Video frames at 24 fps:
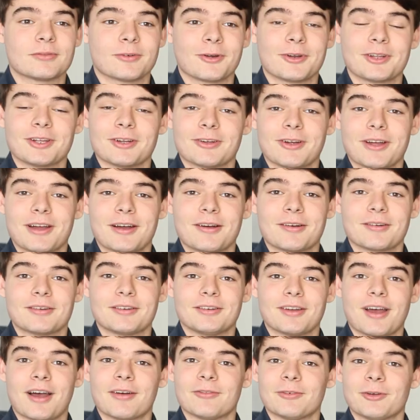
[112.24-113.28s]
running
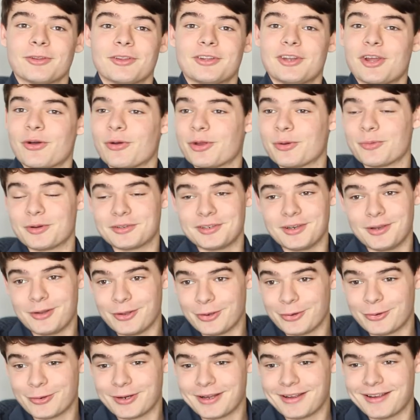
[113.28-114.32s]
around, not really knowing what to
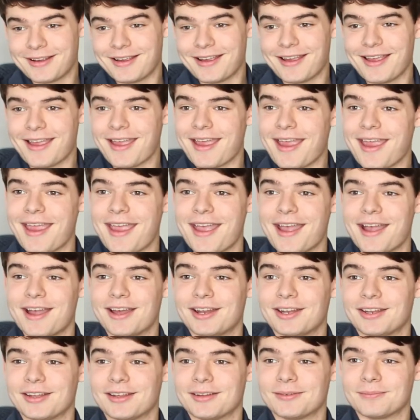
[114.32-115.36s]
do,
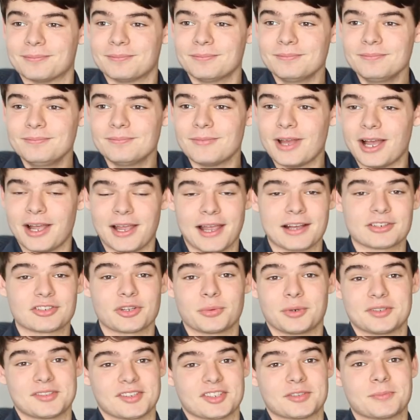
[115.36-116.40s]
and I actually
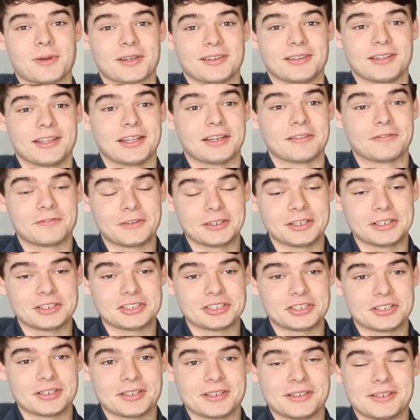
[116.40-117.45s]
wasn't expecting to get it
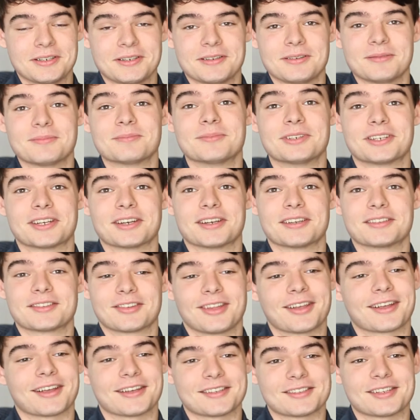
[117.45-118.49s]
finished, because
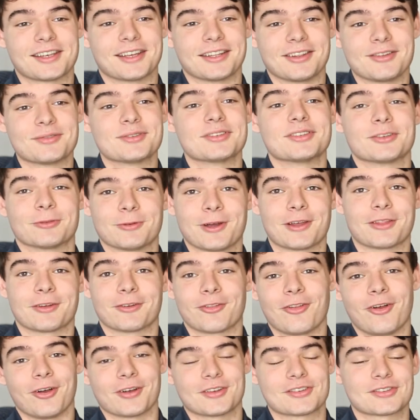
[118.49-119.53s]
like I said, this is a rather
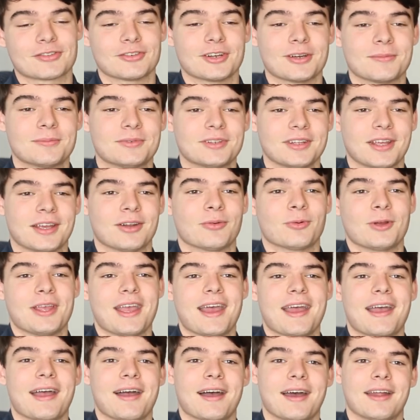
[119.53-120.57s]
long script, and we
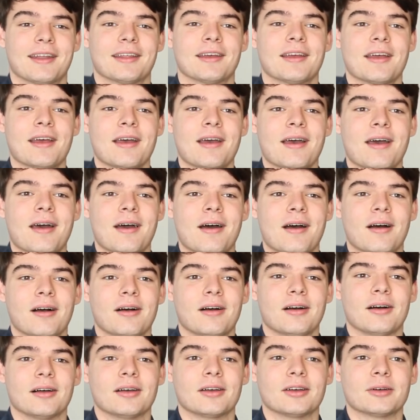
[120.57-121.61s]
had
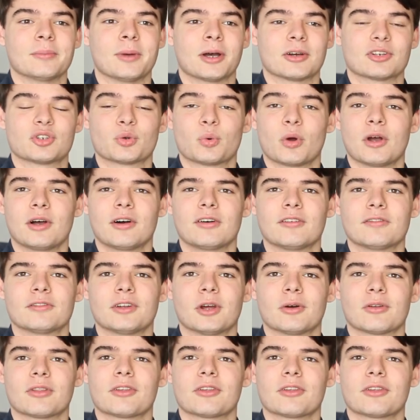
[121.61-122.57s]
a